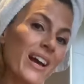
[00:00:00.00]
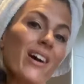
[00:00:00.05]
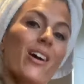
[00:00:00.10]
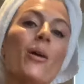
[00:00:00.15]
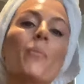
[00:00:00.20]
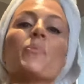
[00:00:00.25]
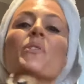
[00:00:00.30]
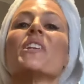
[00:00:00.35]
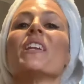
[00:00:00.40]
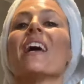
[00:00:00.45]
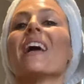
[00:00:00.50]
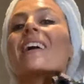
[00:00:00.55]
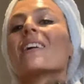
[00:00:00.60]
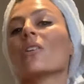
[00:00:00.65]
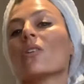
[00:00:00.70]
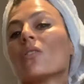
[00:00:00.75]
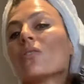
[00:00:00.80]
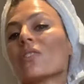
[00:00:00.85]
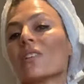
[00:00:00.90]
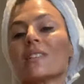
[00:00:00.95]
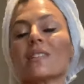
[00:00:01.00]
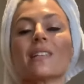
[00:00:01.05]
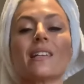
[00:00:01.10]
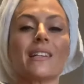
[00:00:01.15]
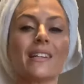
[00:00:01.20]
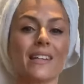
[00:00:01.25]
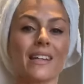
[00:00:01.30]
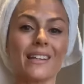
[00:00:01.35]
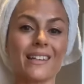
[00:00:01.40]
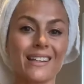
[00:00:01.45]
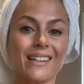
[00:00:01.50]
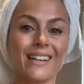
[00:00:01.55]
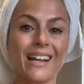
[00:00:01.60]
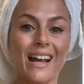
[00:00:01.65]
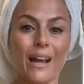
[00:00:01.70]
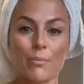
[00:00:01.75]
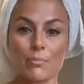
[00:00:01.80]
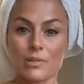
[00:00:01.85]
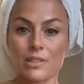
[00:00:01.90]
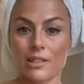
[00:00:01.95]
Up the neck, obviously,
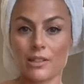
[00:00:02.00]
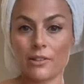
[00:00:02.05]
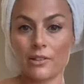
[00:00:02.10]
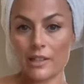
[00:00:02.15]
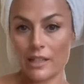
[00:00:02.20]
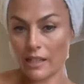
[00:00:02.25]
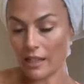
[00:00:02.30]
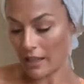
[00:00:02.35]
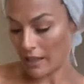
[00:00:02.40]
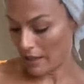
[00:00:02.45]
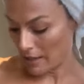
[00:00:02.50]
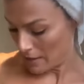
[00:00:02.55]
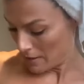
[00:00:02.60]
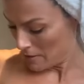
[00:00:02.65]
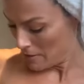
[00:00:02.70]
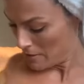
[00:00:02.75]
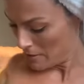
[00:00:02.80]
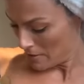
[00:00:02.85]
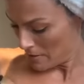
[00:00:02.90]
absolutely key.